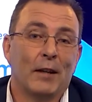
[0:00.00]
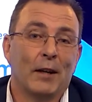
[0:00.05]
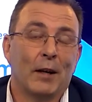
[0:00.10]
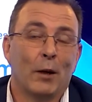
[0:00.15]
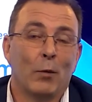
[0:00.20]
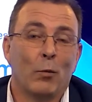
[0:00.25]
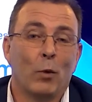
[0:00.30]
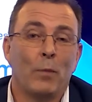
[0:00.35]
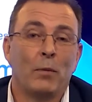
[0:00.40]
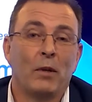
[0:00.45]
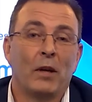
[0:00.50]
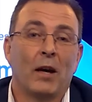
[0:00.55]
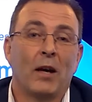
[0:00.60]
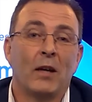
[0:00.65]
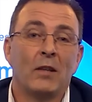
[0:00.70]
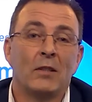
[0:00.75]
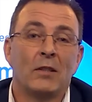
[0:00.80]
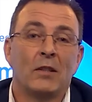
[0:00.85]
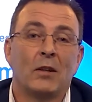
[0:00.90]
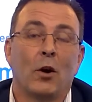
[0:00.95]
and
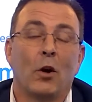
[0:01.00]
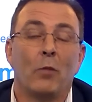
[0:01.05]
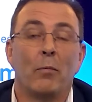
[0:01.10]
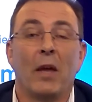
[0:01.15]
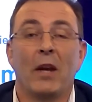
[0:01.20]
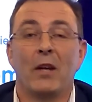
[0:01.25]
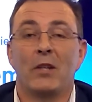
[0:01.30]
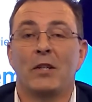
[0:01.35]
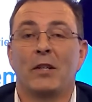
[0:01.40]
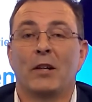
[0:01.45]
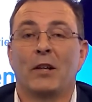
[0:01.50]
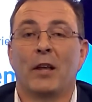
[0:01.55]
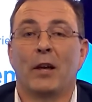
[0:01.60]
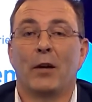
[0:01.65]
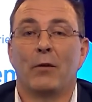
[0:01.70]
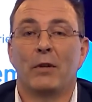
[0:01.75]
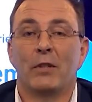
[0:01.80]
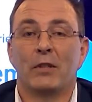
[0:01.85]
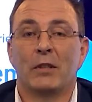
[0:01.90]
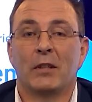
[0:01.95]
webcast on managing
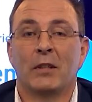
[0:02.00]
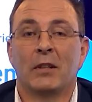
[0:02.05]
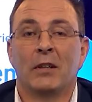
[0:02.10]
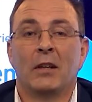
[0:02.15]
cloud risk.